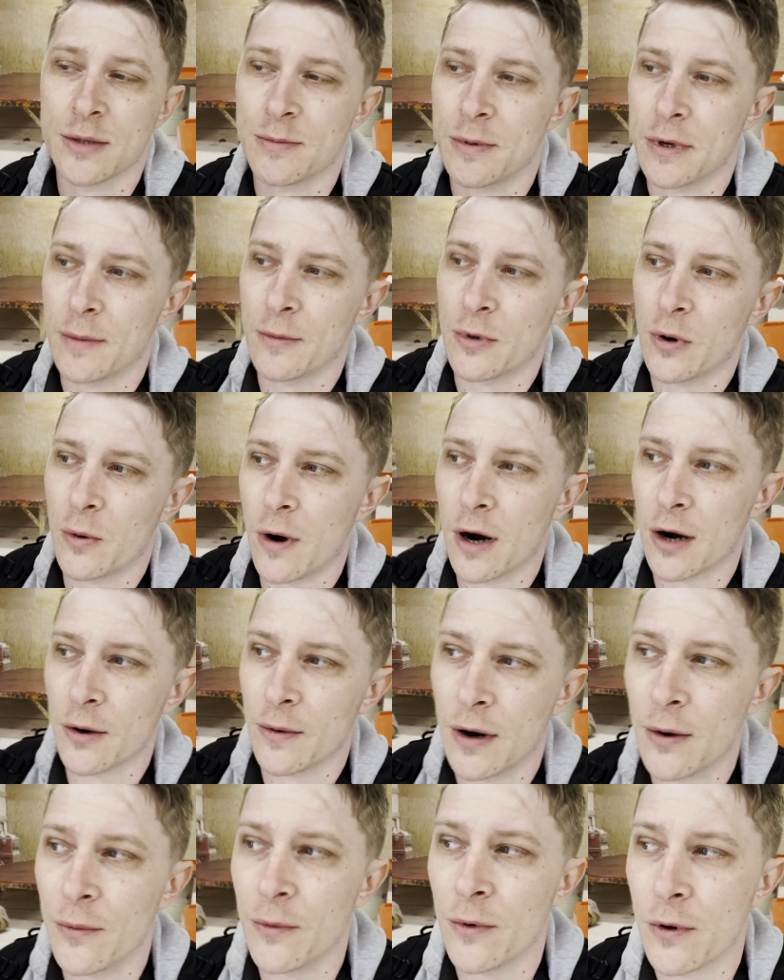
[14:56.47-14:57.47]
but I'm gonna walk
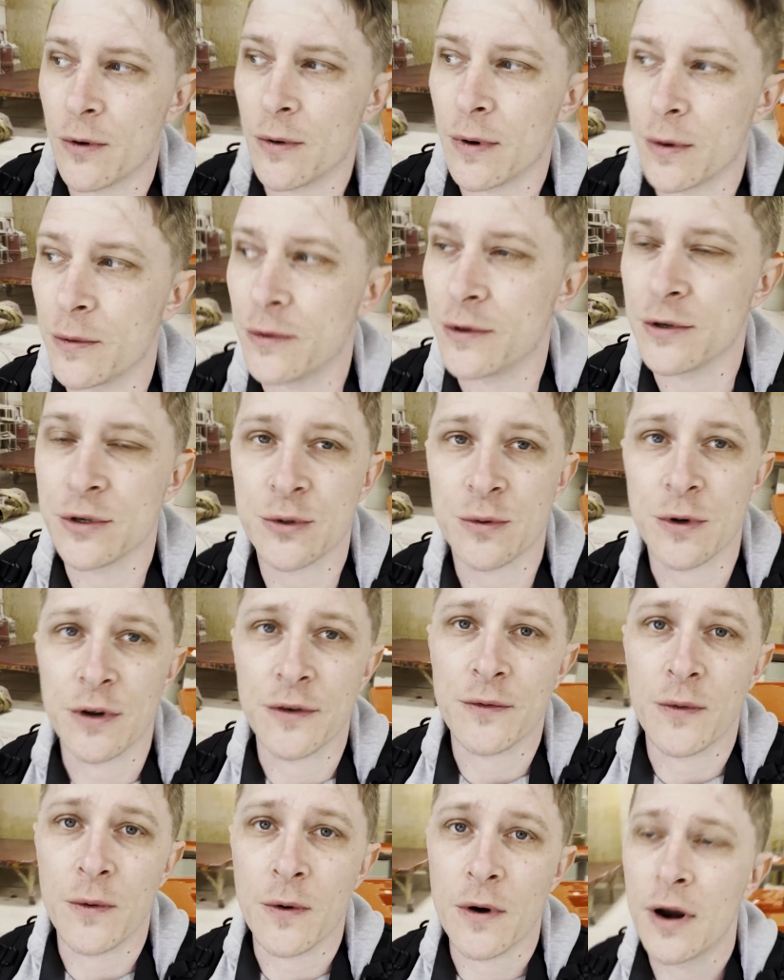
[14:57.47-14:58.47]
around real quick with this
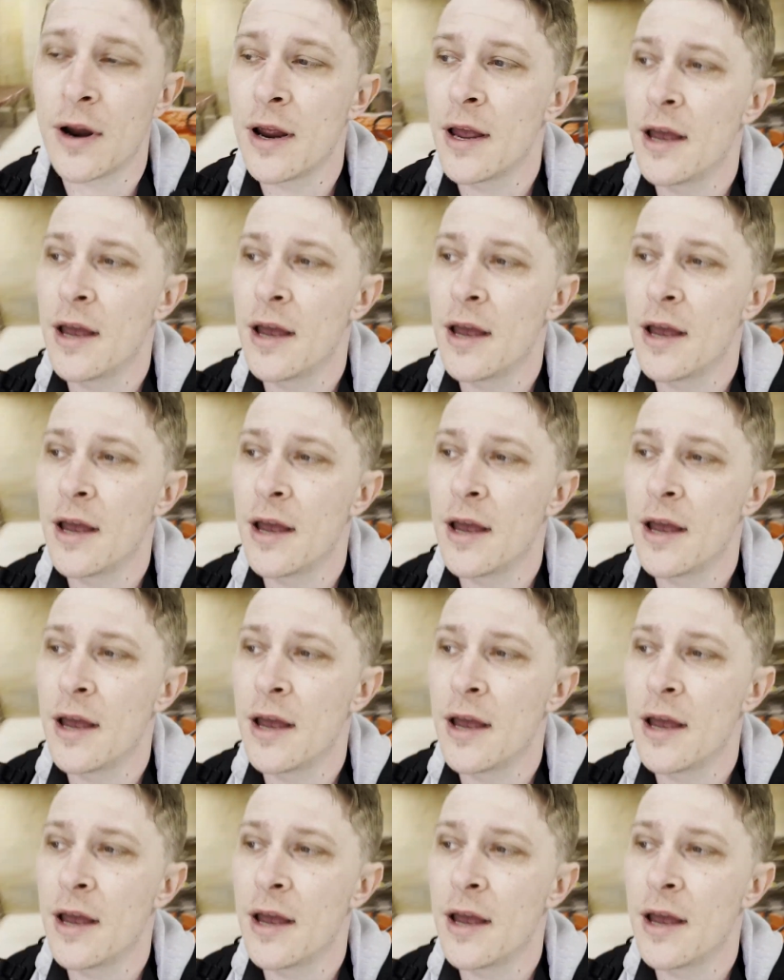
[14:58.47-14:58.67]
24